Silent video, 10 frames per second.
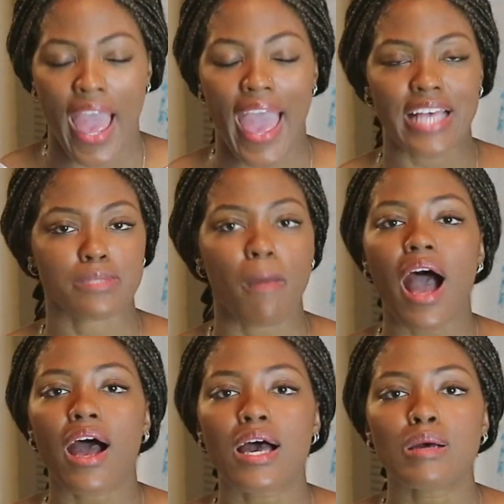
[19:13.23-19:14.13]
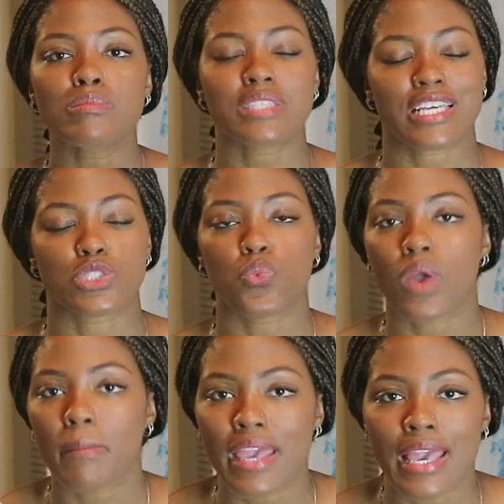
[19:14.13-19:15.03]
As moms, as
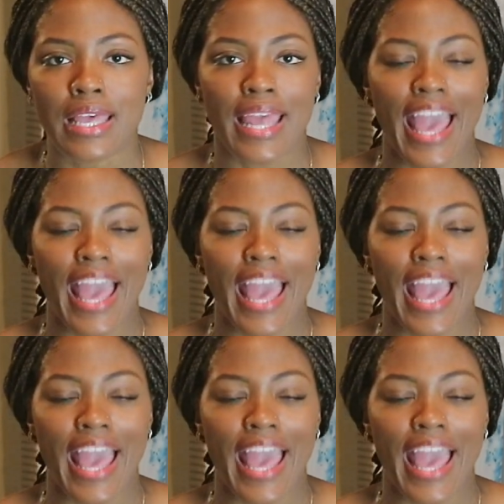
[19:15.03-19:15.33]
women,